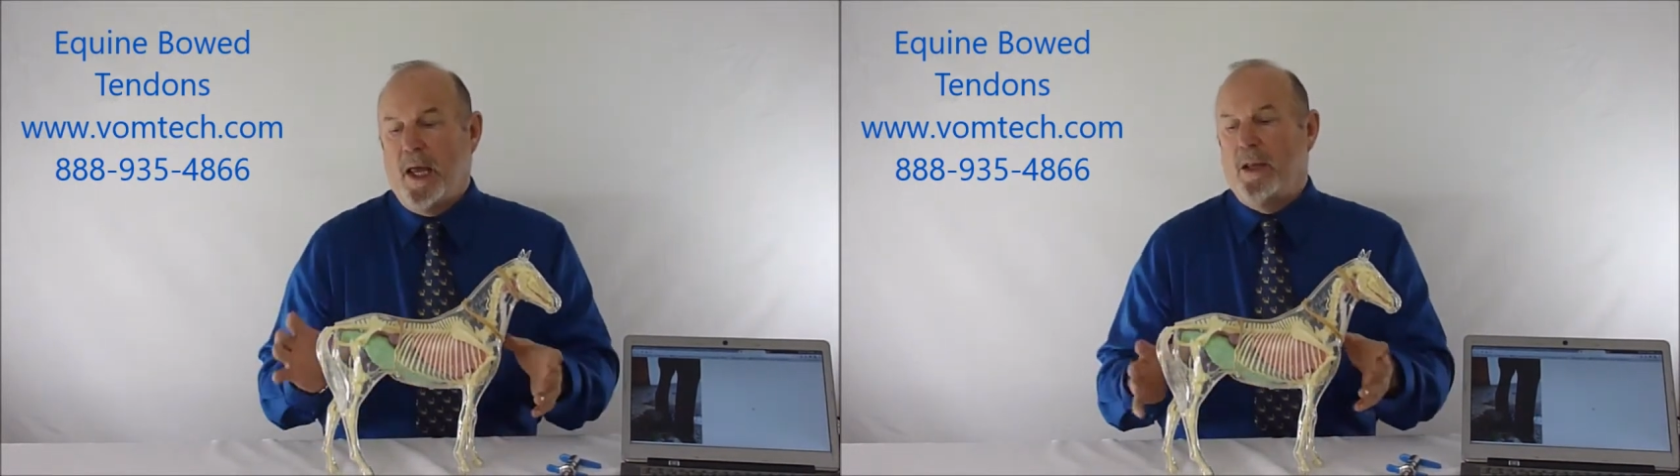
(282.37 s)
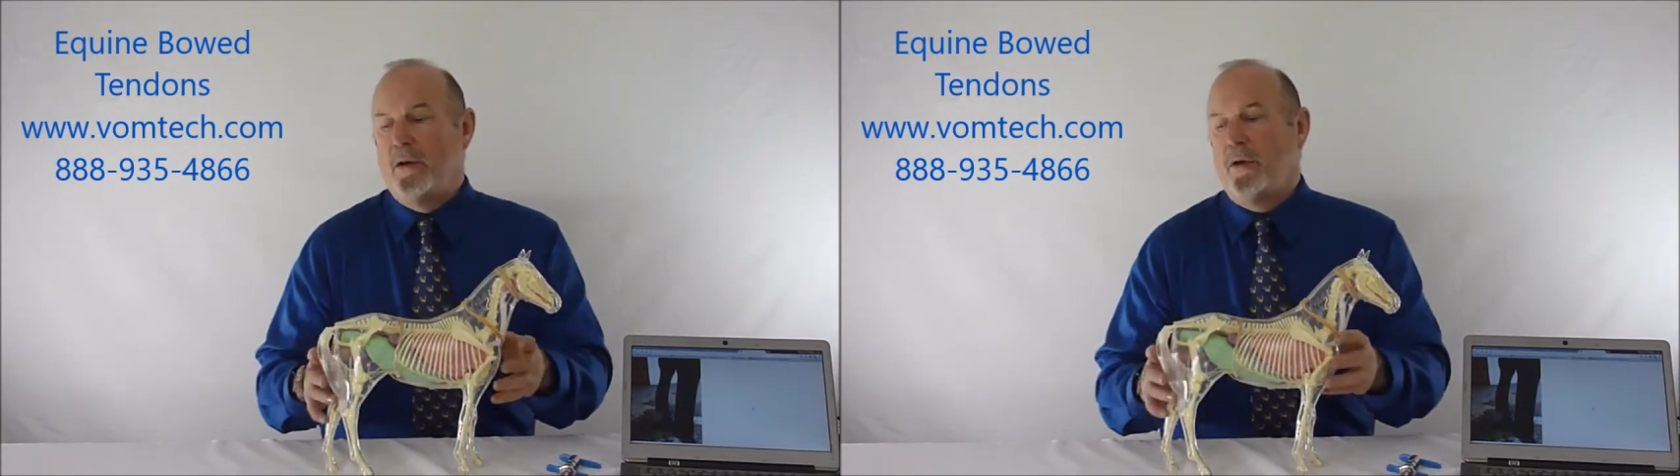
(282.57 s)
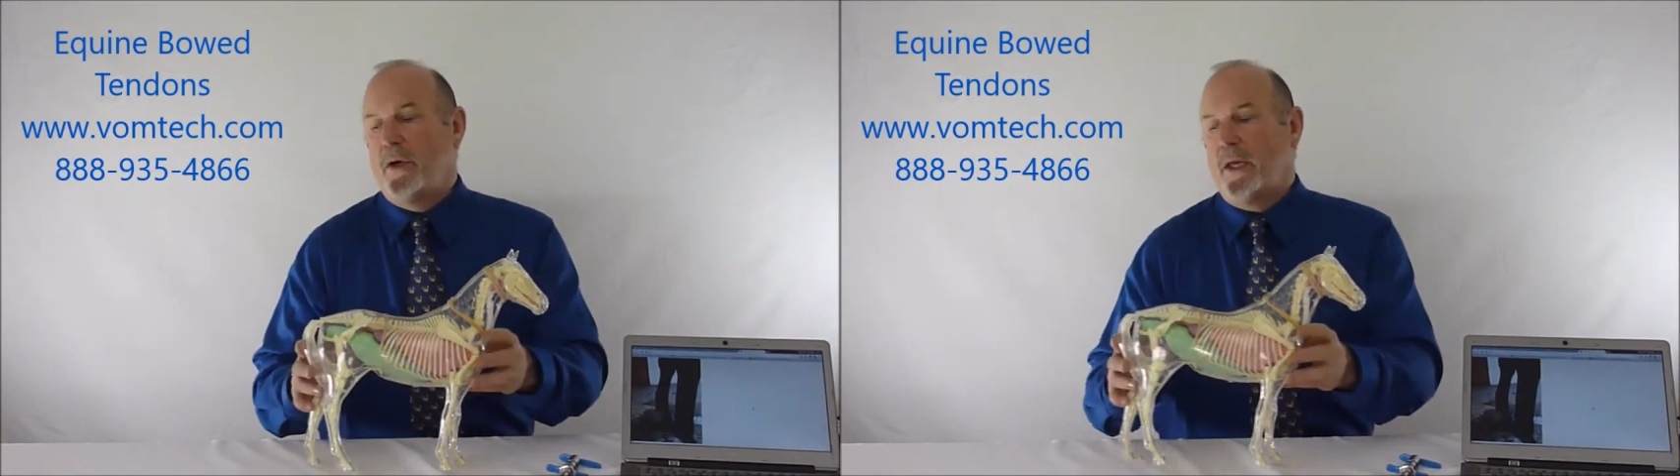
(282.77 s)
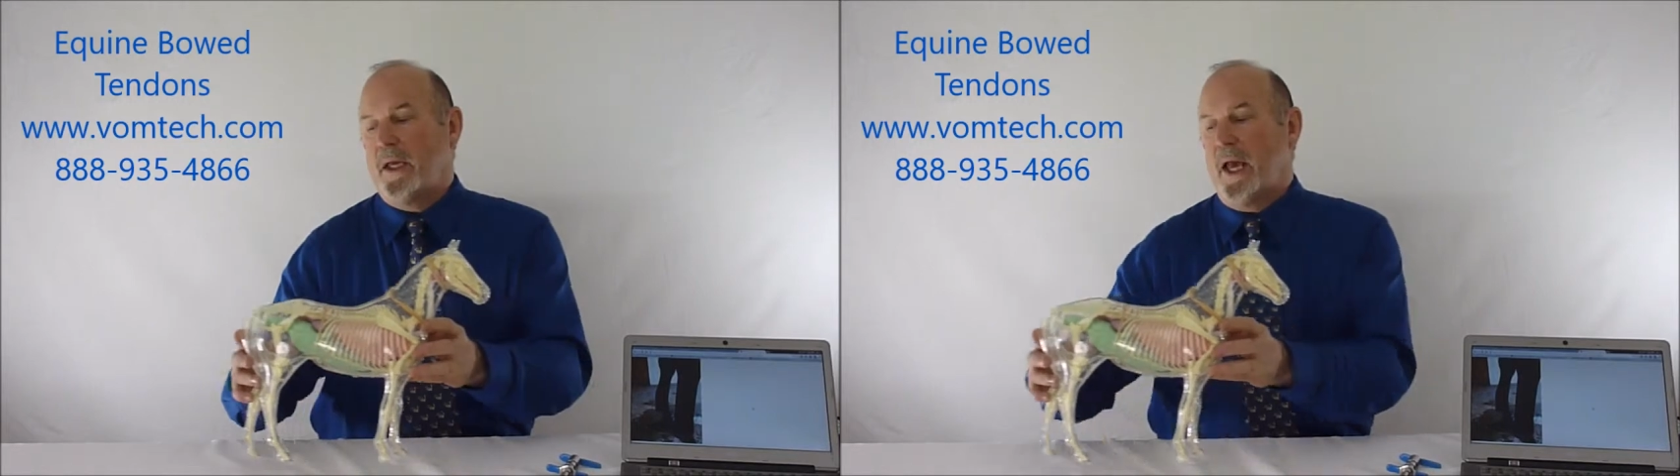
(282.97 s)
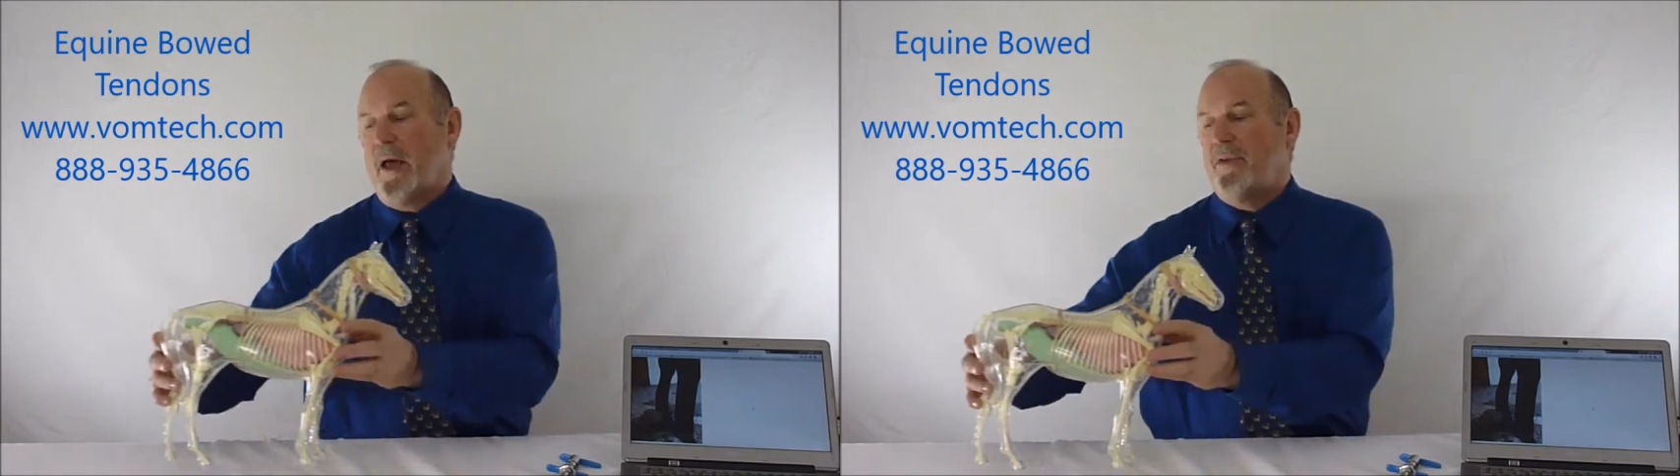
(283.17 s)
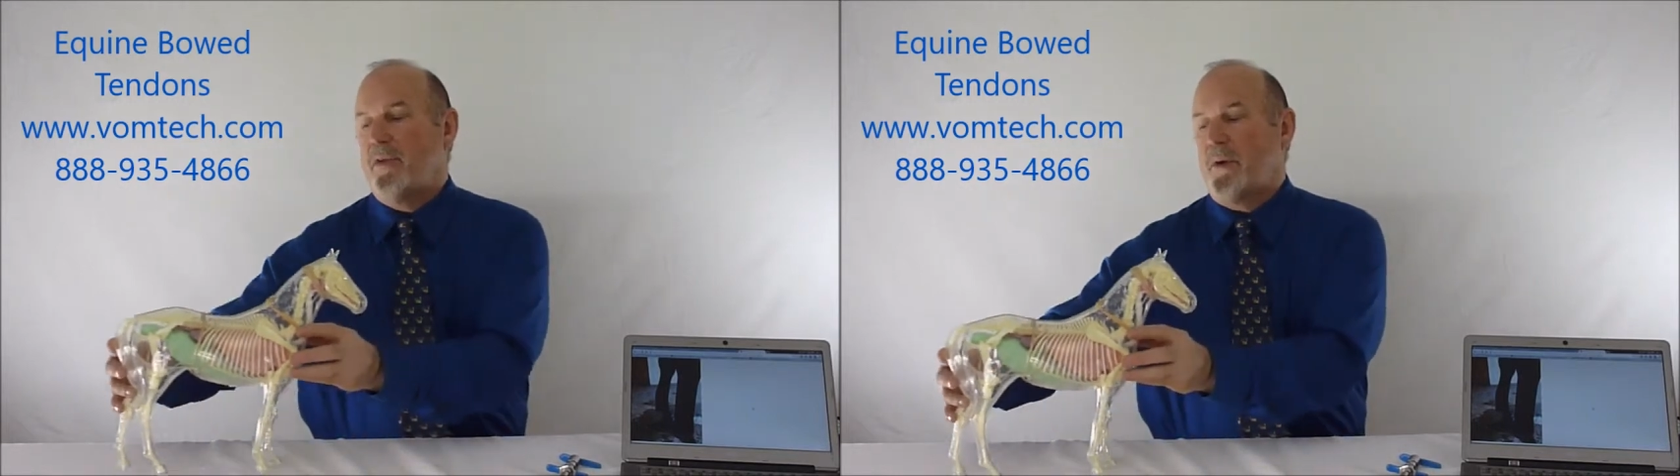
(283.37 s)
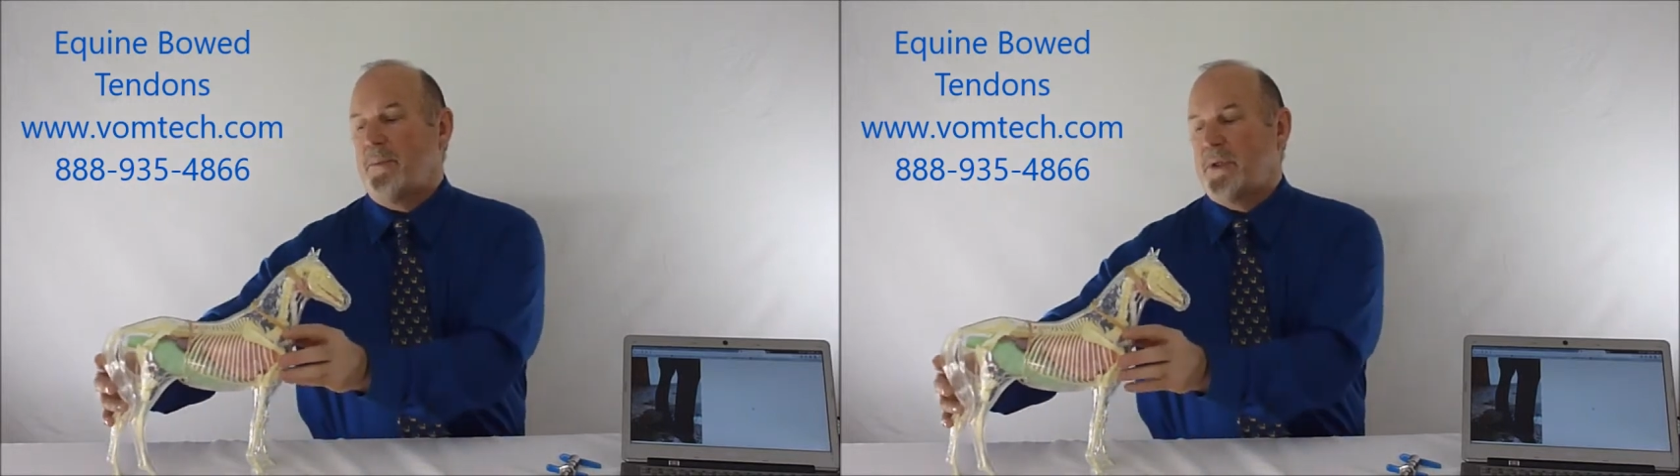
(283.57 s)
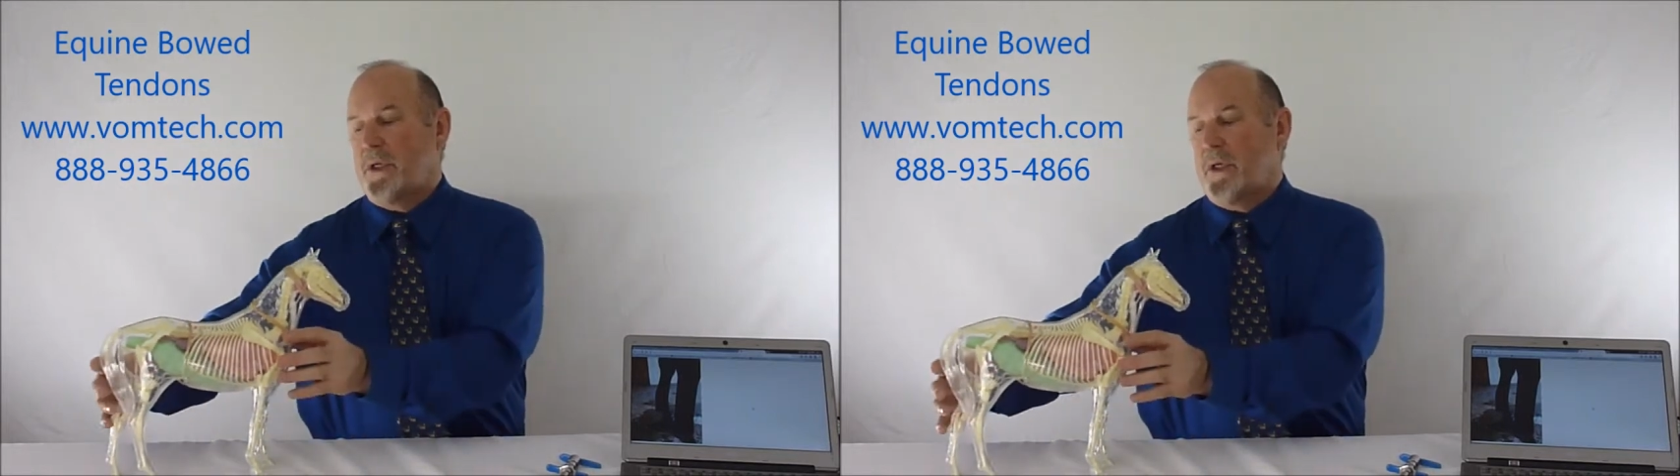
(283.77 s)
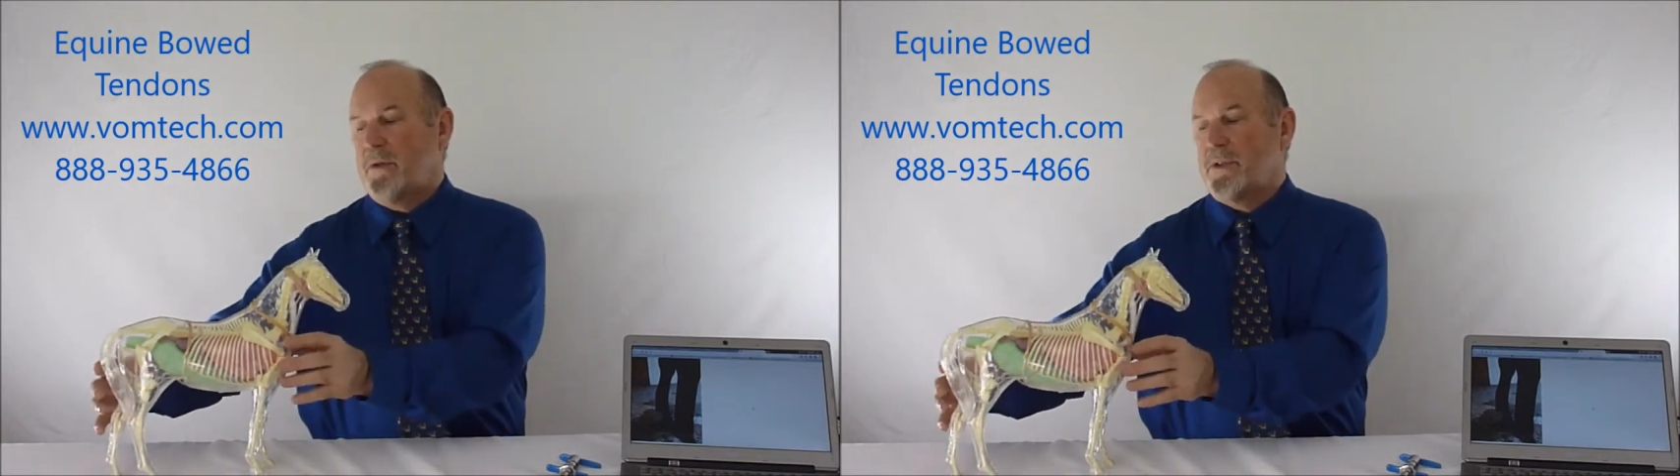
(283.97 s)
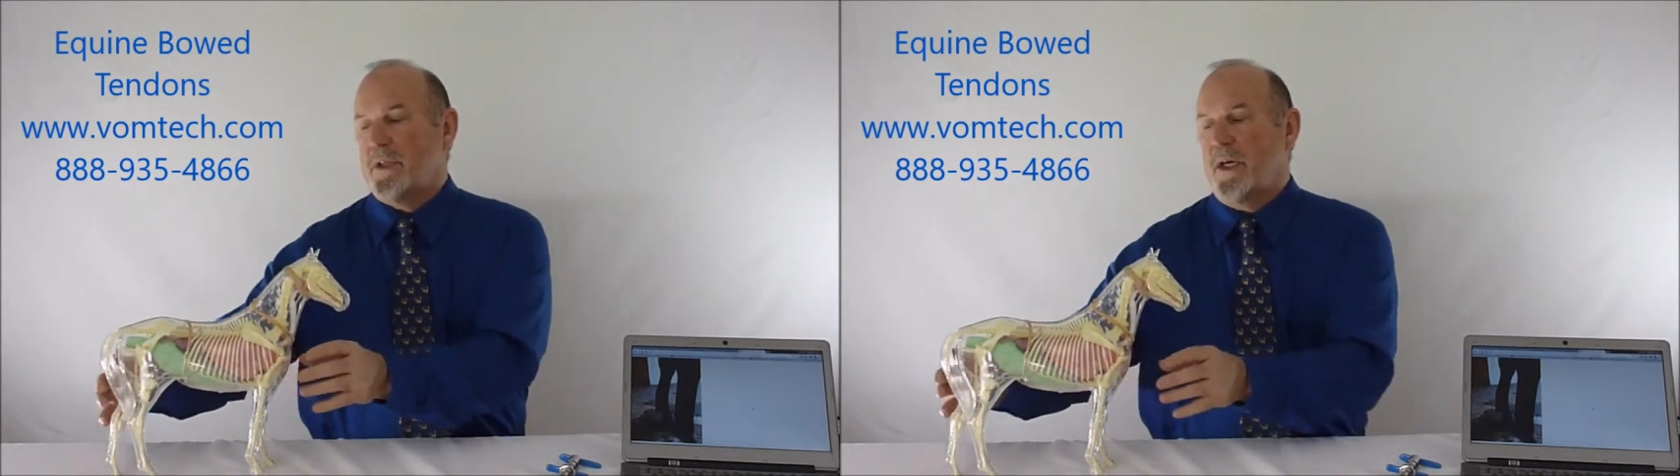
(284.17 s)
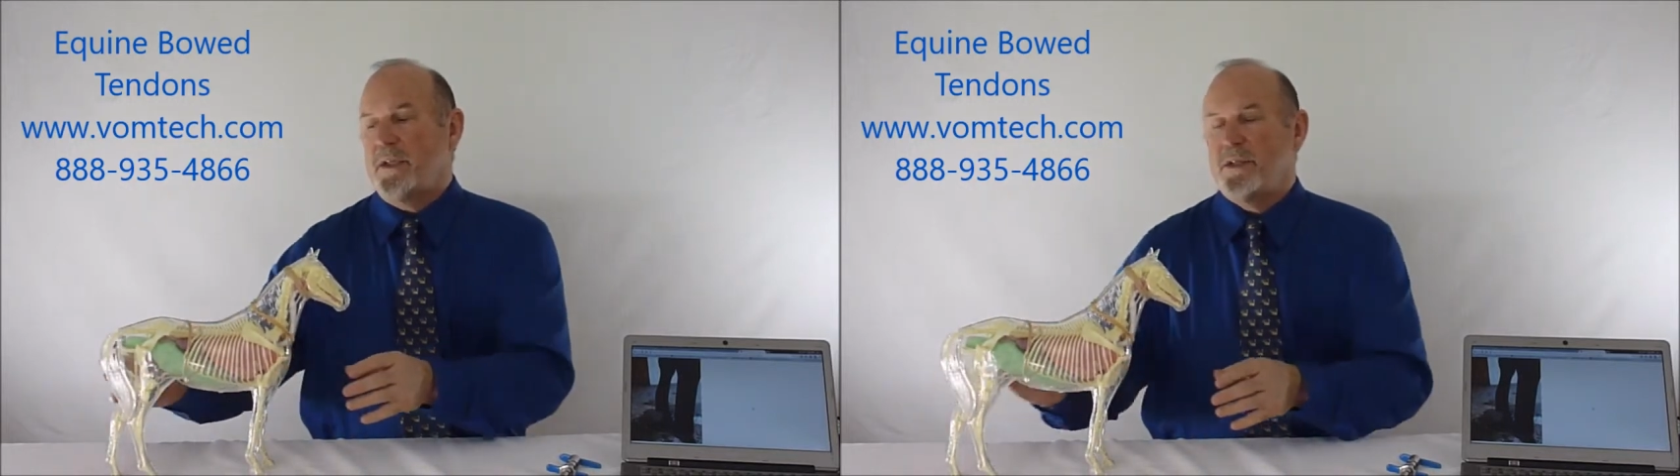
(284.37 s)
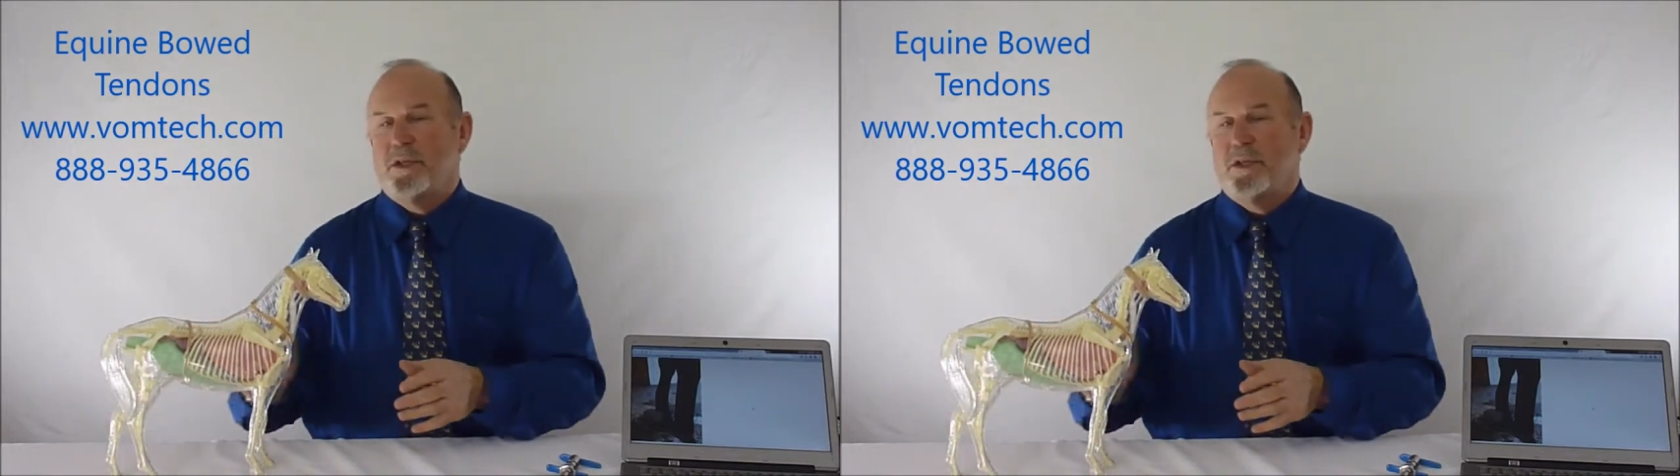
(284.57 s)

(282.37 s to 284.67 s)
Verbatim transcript: and looking at the particular site in